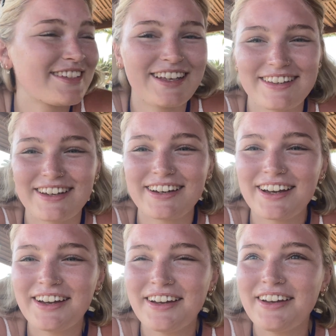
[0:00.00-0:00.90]
they think
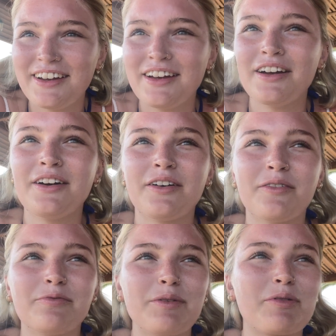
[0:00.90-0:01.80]

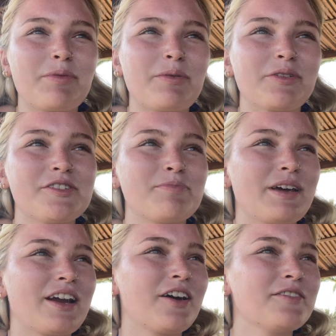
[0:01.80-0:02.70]
we probably want to be
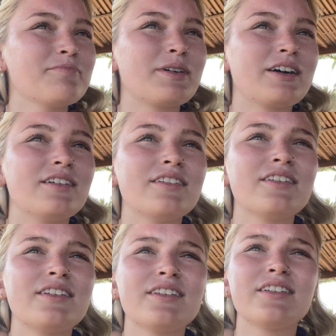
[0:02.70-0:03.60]
alone, but
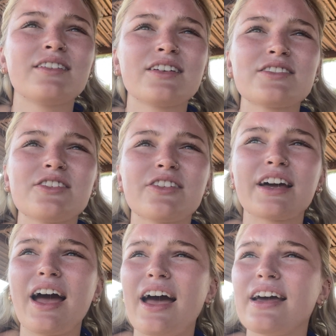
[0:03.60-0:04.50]
it's not the
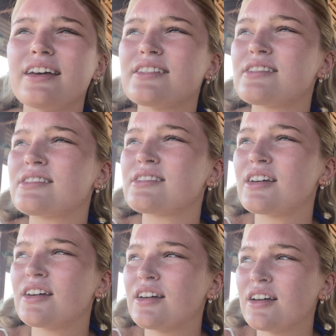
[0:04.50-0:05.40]

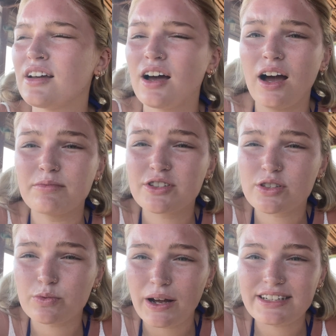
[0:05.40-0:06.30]
case. I'm
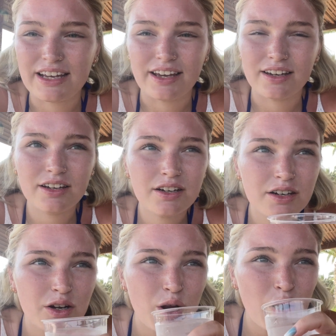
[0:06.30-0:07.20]
sweating.
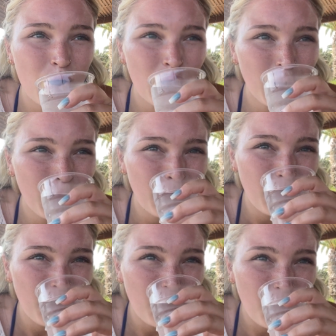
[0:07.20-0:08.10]

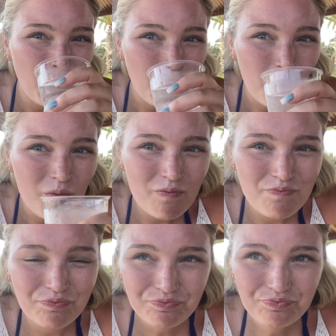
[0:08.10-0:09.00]

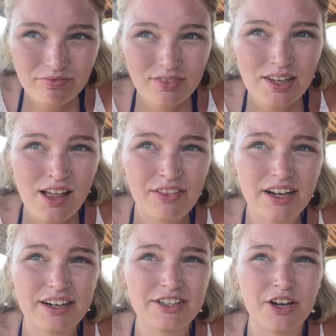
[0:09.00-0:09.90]
I think I
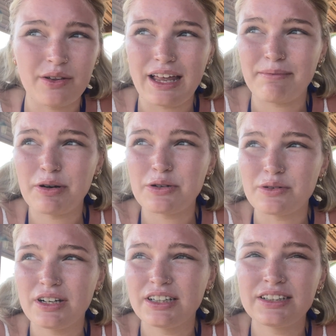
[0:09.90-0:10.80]
need to go in that pool
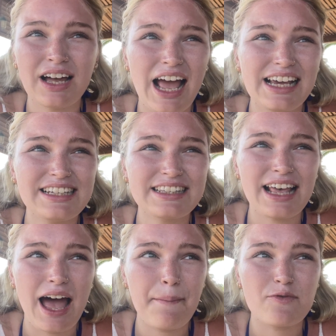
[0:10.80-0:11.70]

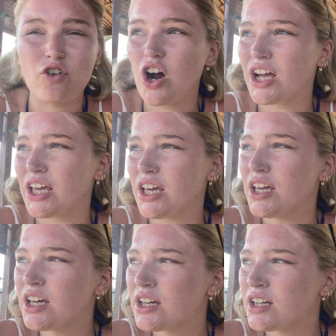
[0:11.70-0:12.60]
ASAP, Rocky.
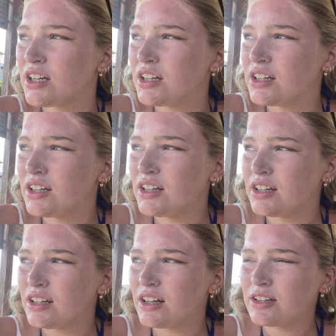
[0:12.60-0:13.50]

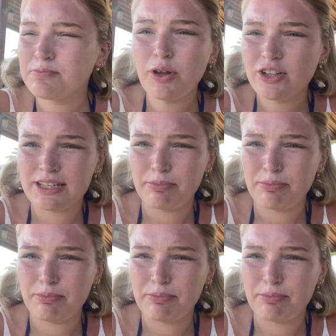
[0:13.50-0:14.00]
Bloody